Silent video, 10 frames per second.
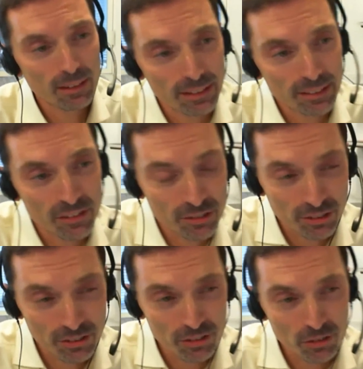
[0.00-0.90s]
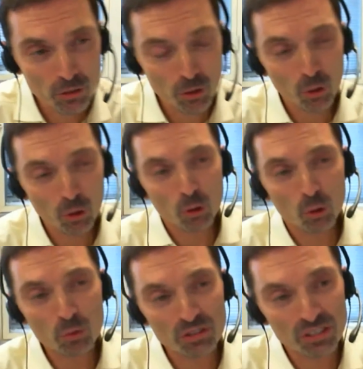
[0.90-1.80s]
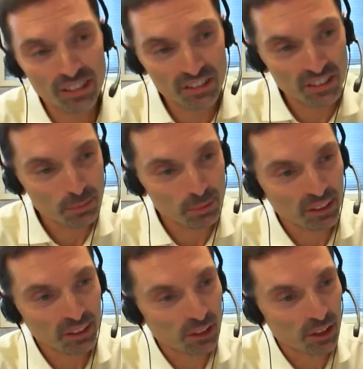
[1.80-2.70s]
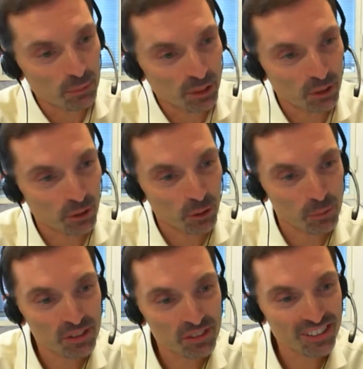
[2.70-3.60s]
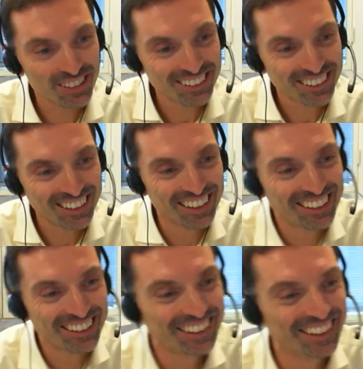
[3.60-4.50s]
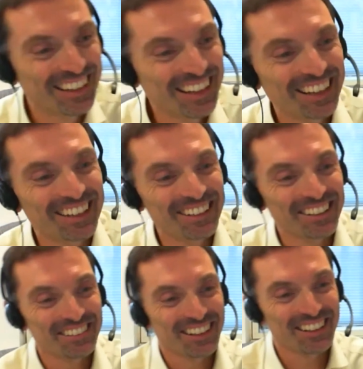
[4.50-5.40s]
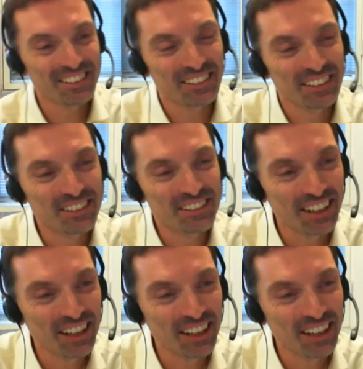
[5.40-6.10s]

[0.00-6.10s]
It's not always easy being a climate economist in the sense that